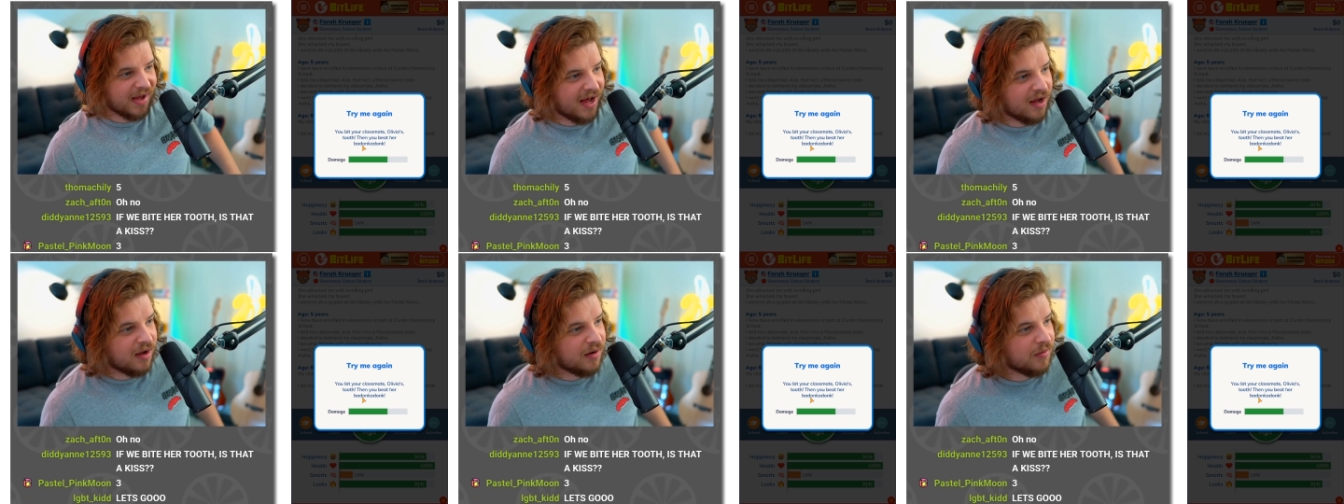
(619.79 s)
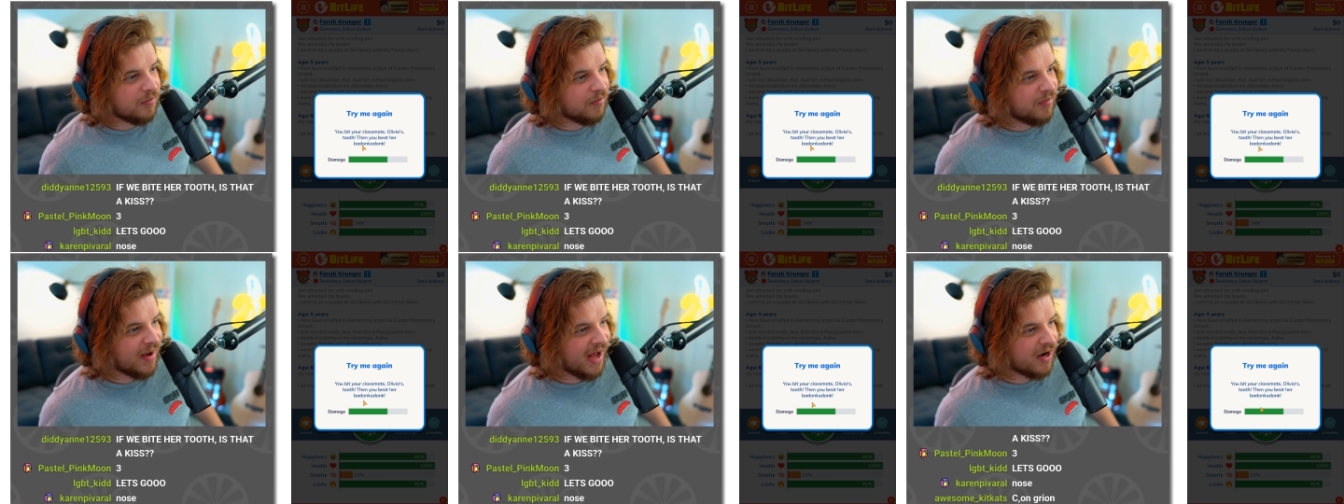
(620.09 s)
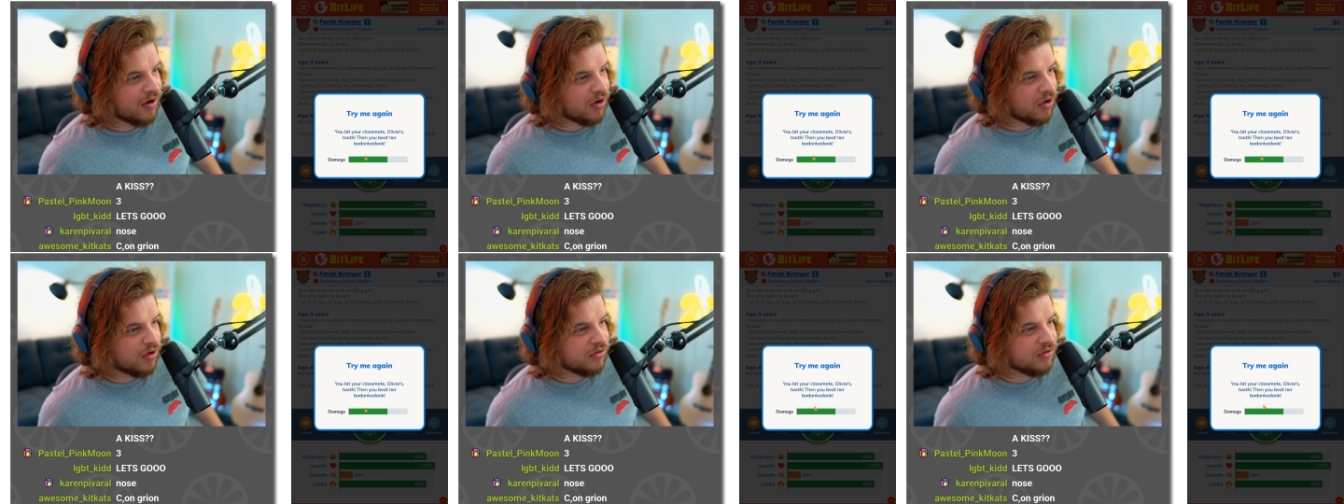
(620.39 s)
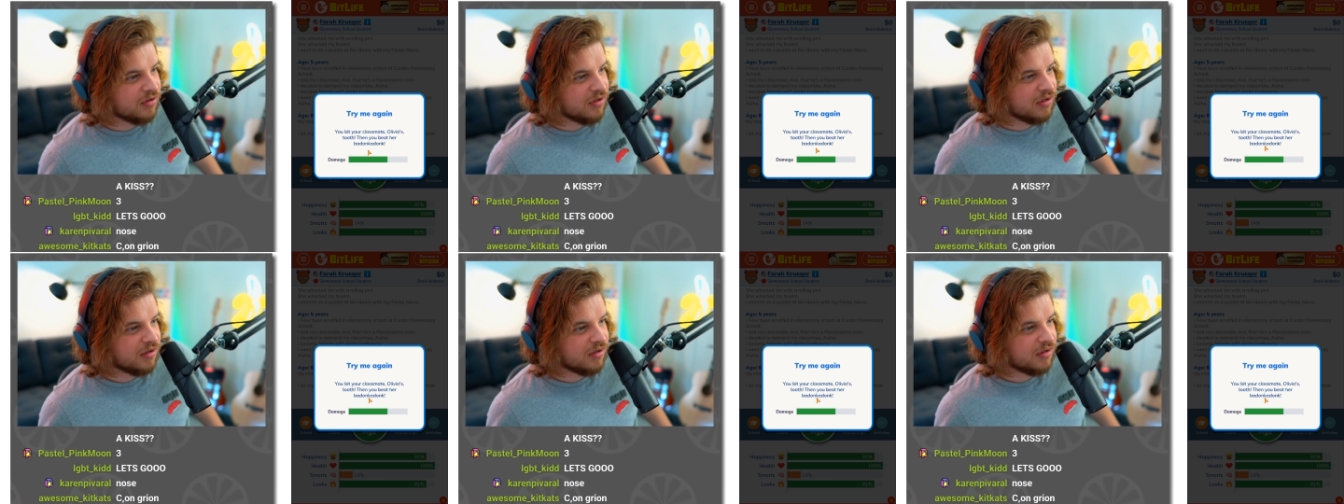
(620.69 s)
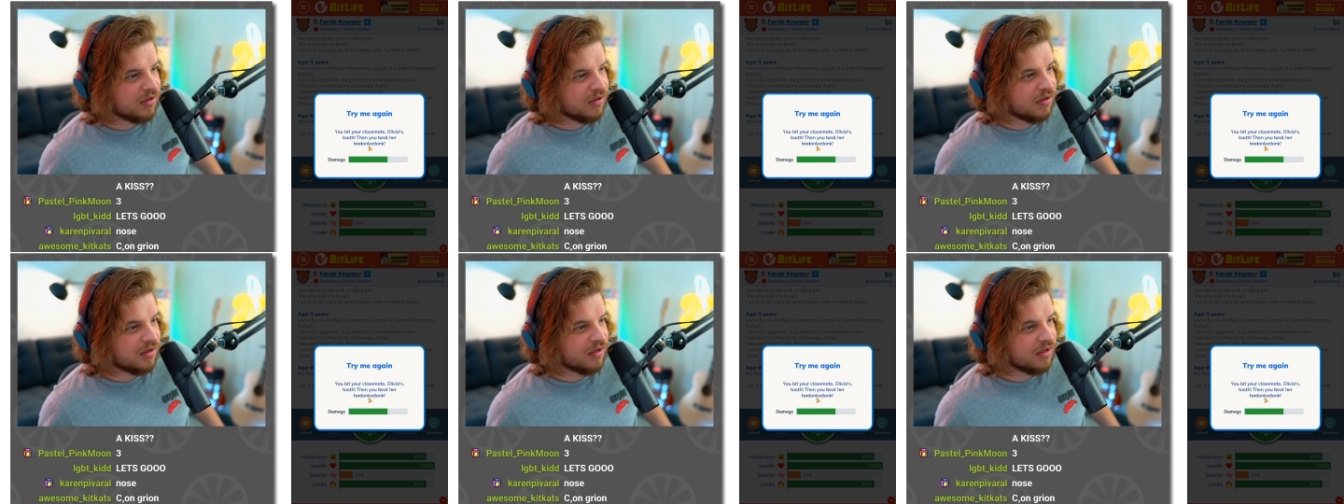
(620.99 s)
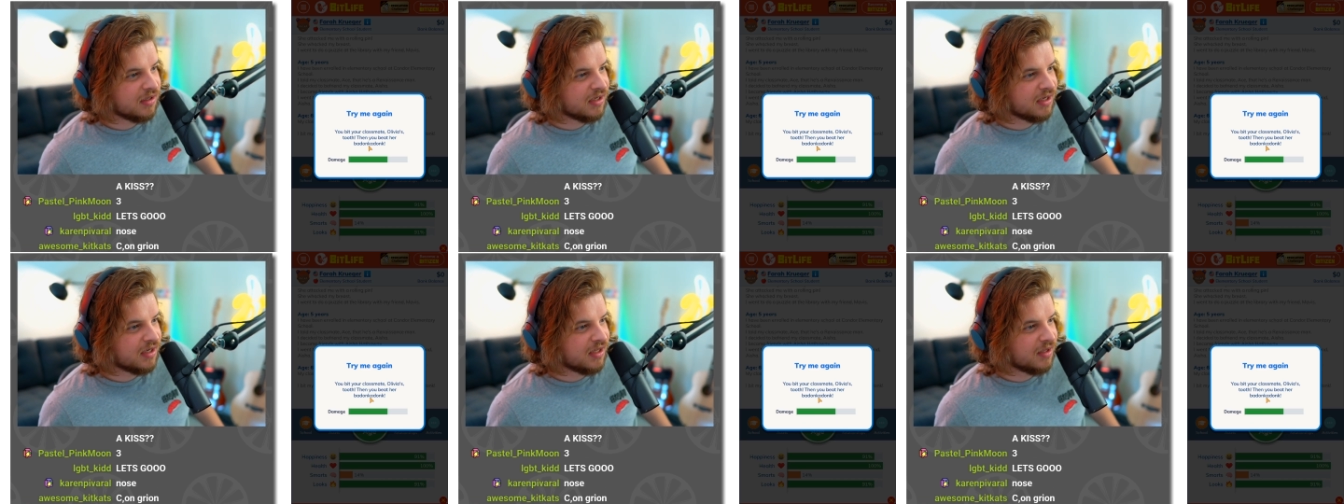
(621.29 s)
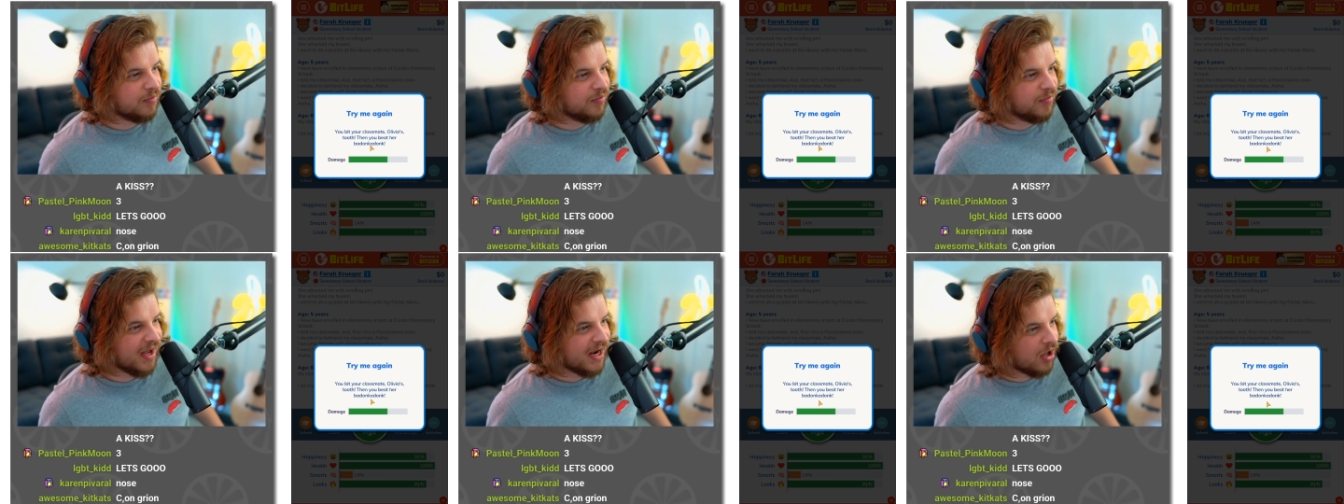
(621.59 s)
Bat Badon
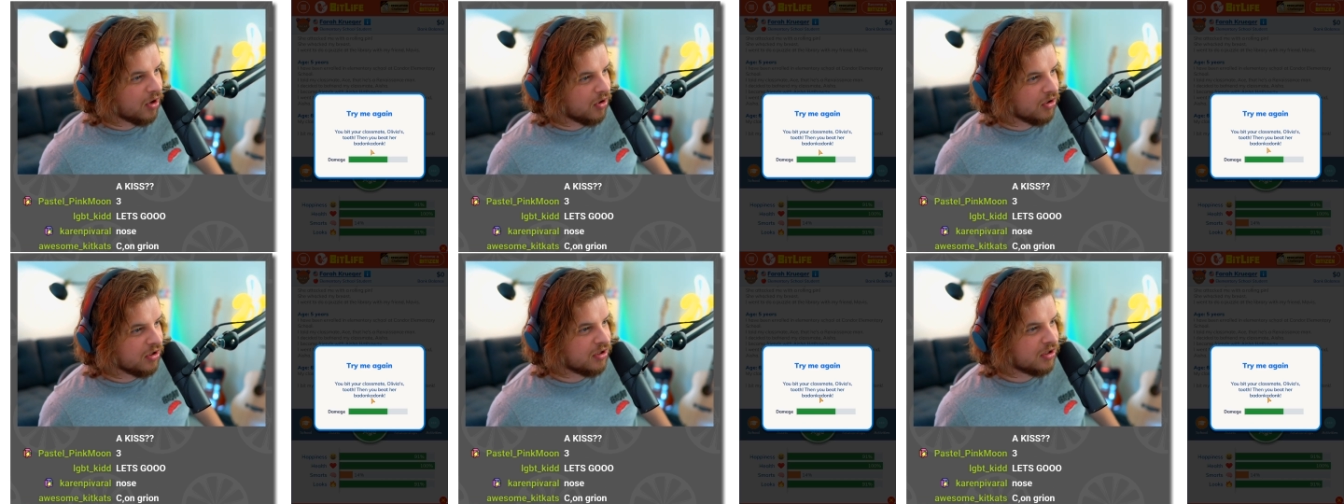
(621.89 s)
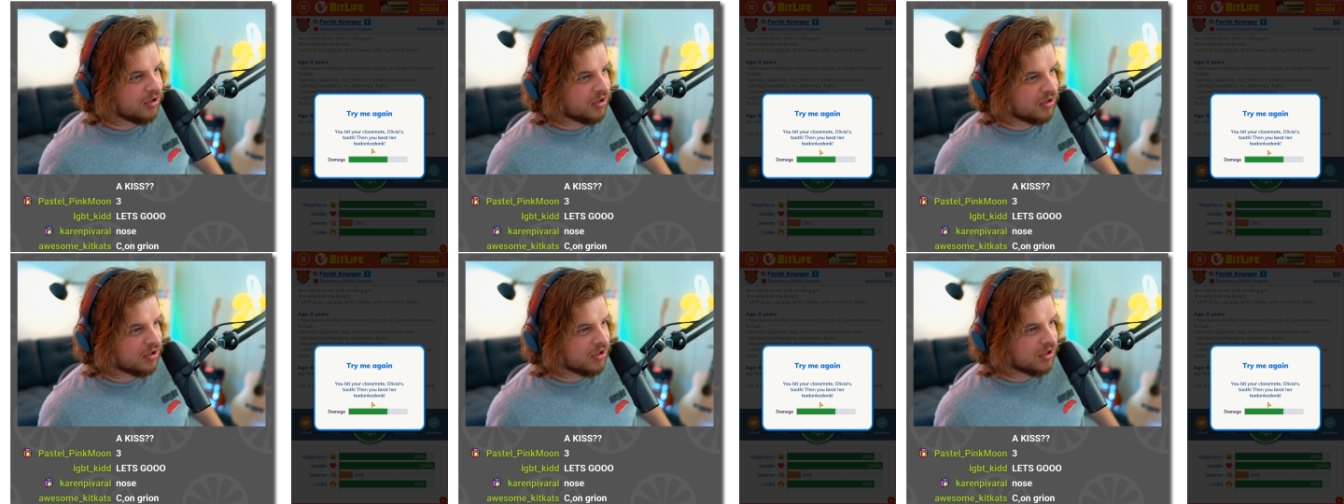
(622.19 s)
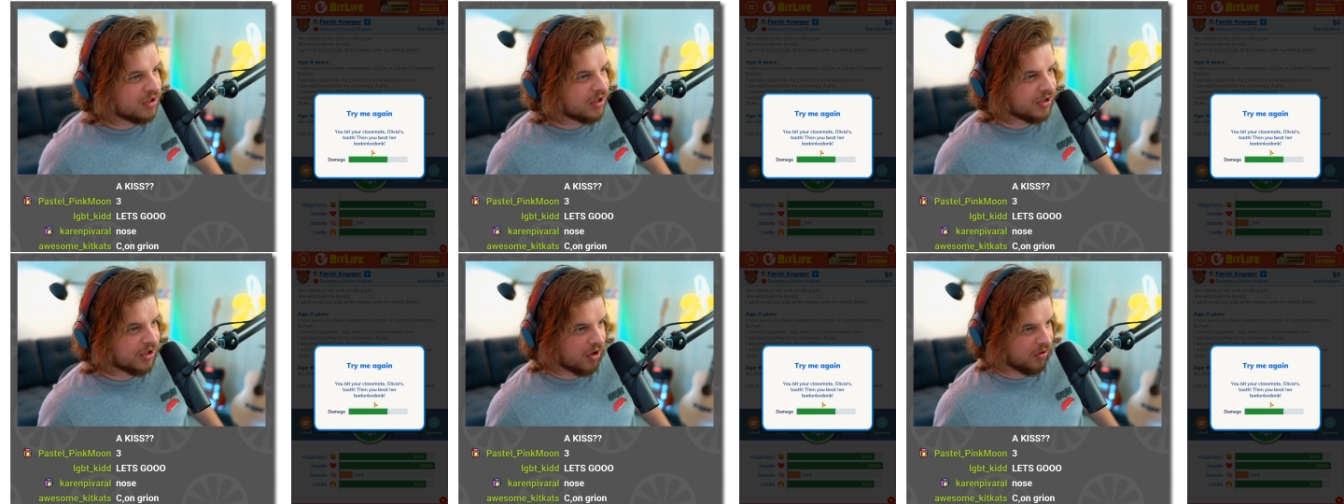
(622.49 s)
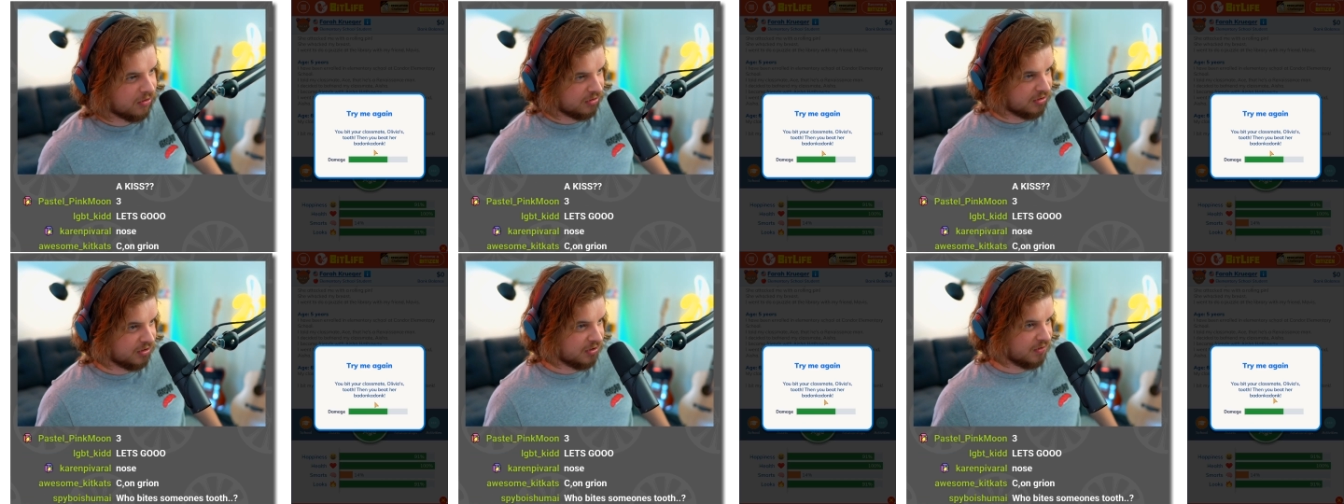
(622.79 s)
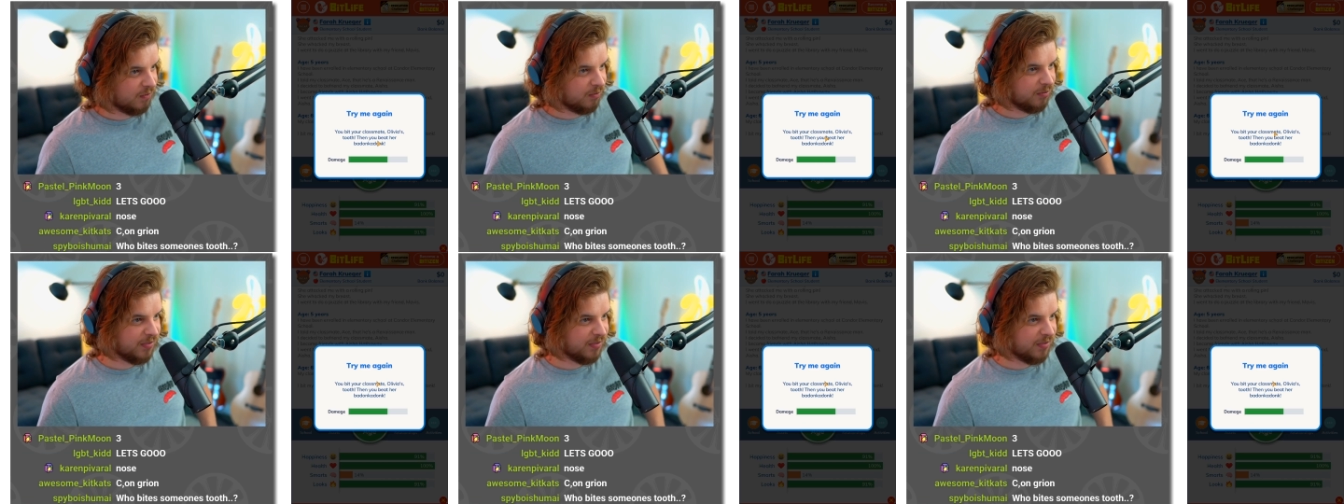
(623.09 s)
Badonkadonk.